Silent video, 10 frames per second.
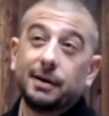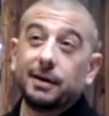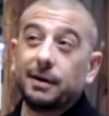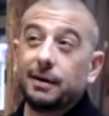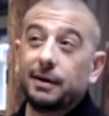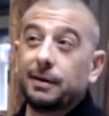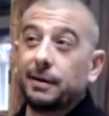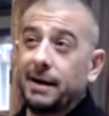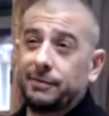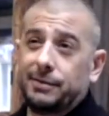
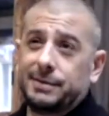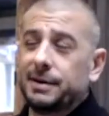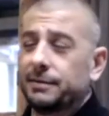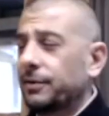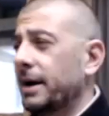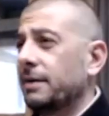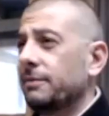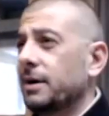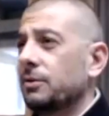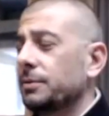After sitting for a
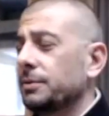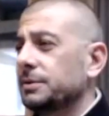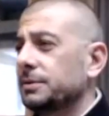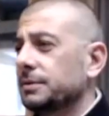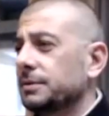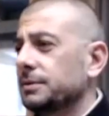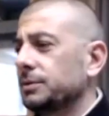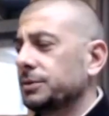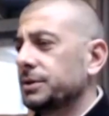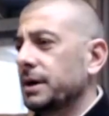half hour, we would just listen
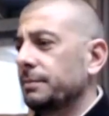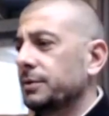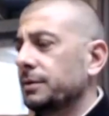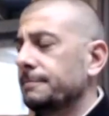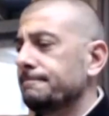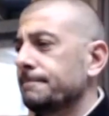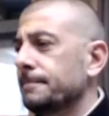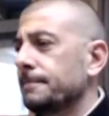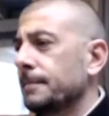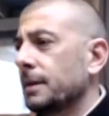to a chapter.
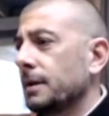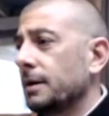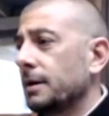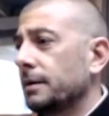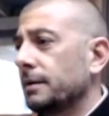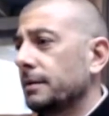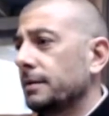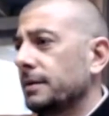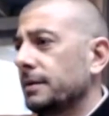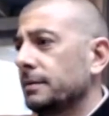And
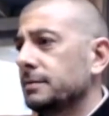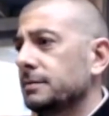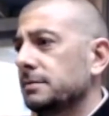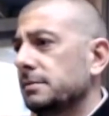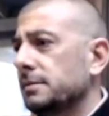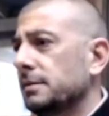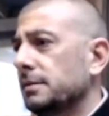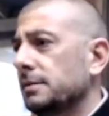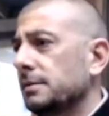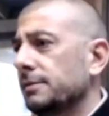needless
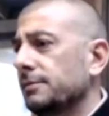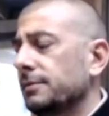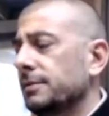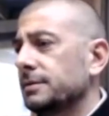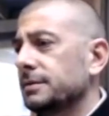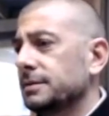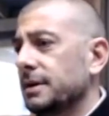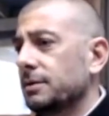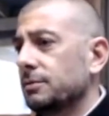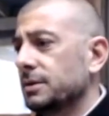to say,
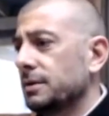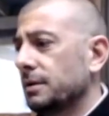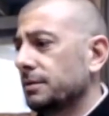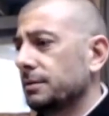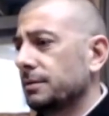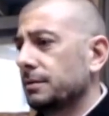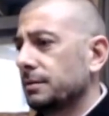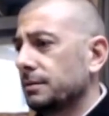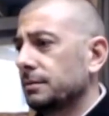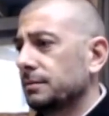there was another
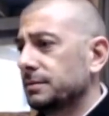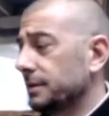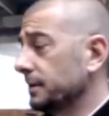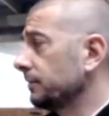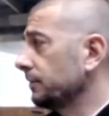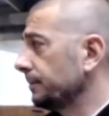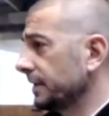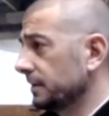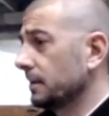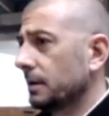sitting group
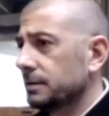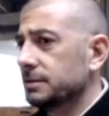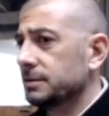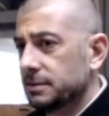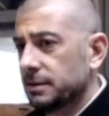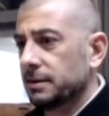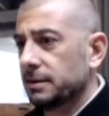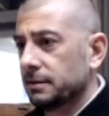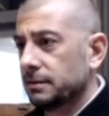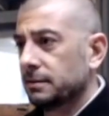in Carson
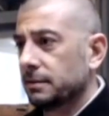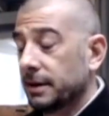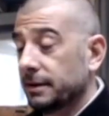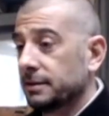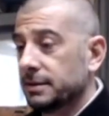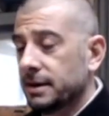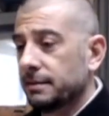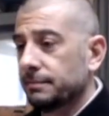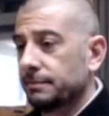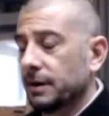City at the time.